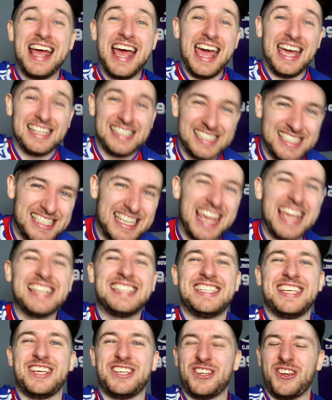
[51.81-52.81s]
and say
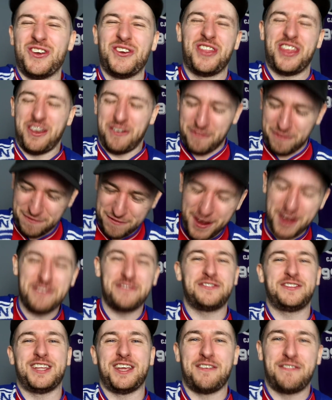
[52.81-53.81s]
to you that
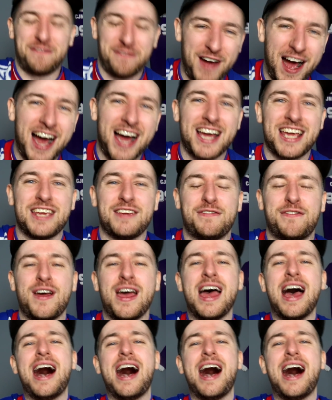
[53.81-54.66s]
55